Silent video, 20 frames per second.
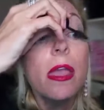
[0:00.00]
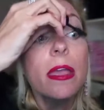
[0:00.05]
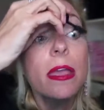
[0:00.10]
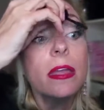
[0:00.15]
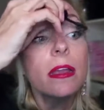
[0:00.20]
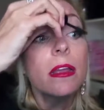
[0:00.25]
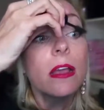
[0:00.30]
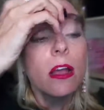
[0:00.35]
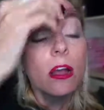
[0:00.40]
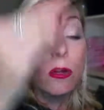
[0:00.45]

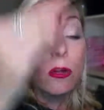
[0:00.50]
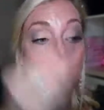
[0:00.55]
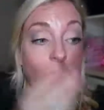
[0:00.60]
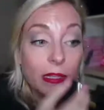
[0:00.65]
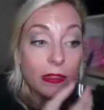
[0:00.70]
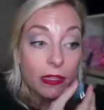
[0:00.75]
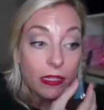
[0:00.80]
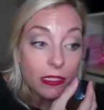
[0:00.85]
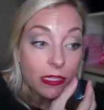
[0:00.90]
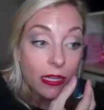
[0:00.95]
and combing
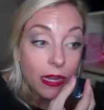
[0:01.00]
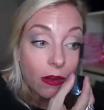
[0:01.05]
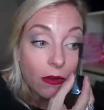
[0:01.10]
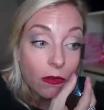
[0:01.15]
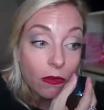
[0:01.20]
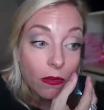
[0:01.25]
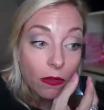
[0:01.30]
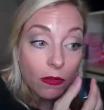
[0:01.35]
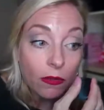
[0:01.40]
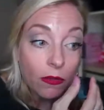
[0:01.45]
these
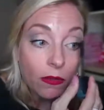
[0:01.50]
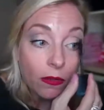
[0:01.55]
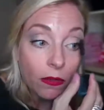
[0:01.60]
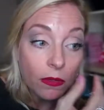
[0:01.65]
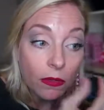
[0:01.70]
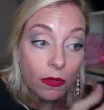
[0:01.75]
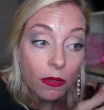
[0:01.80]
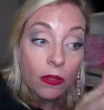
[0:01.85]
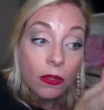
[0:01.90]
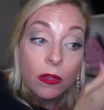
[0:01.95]
out
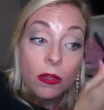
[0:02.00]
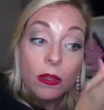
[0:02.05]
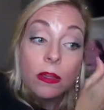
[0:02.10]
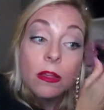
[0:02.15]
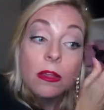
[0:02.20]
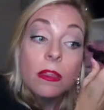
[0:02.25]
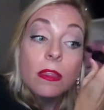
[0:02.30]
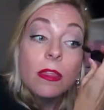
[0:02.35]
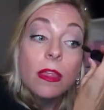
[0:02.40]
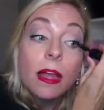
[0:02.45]

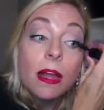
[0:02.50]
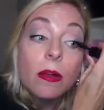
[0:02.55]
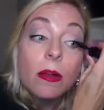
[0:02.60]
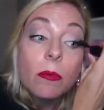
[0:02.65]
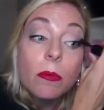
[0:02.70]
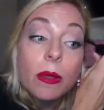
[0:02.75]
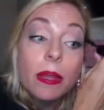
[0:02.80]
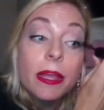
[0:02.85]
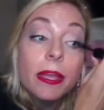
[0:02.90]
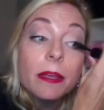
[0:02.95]
that
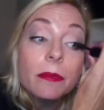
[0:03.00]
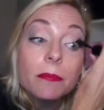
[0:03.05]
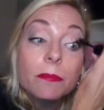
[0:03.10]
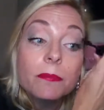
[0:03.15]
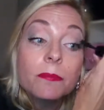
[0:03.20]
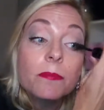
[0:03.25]
way.